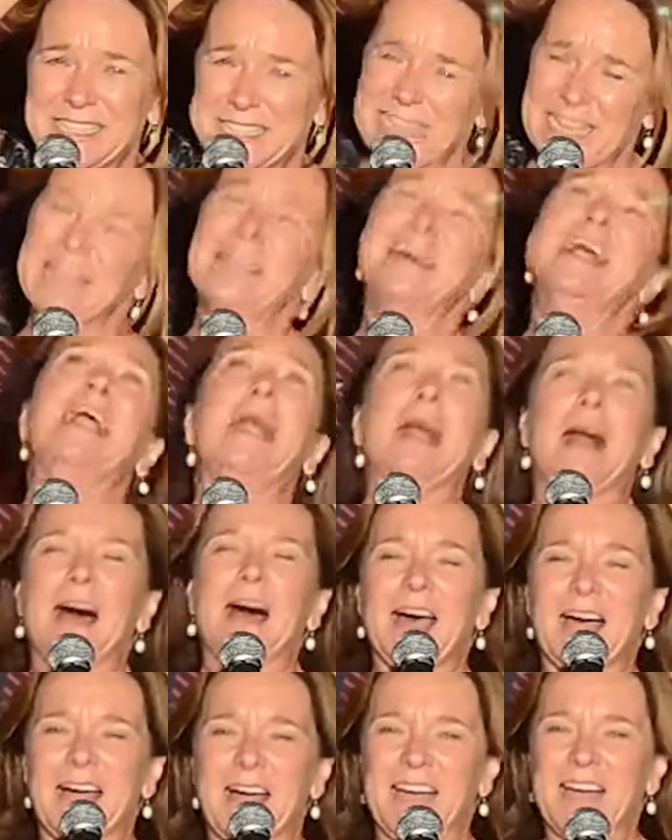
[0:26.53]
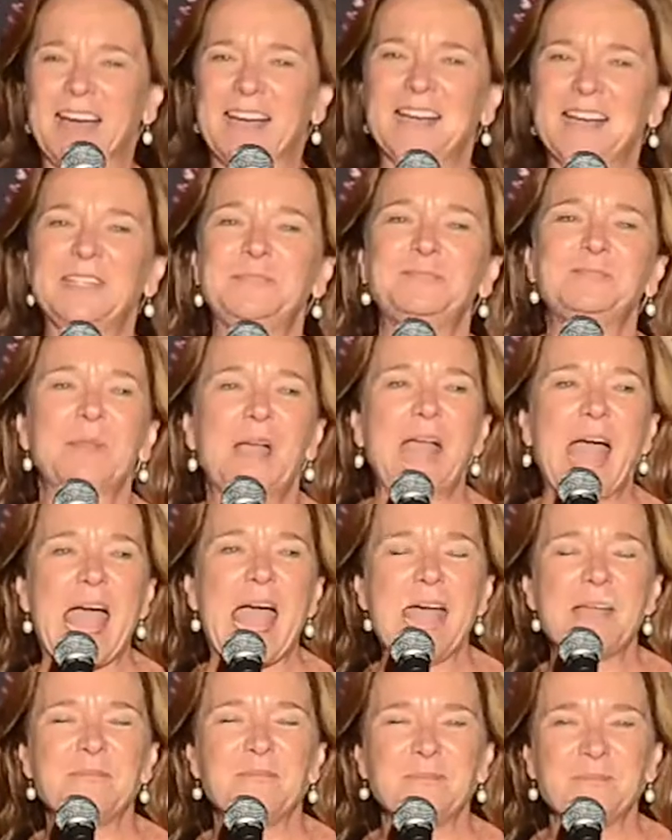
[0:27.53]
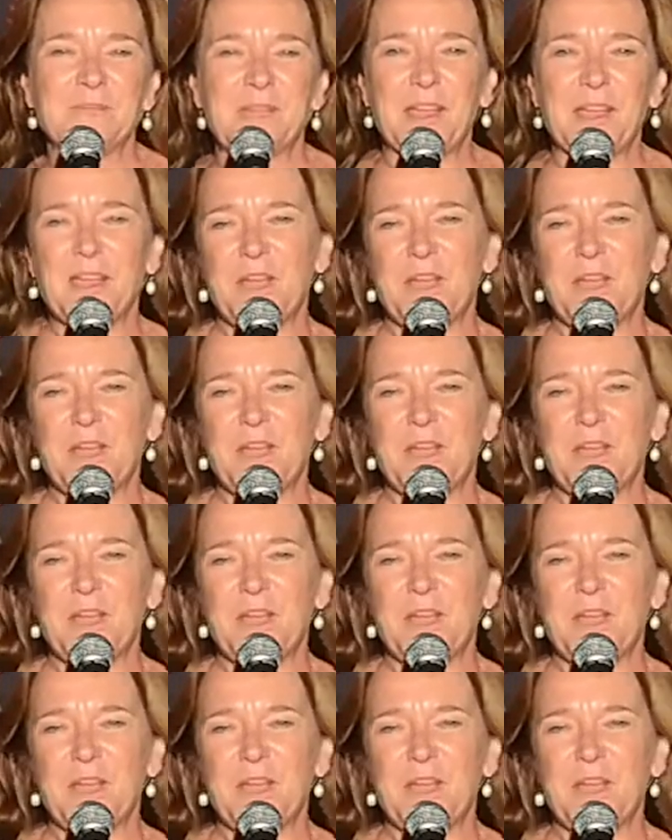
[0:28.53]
I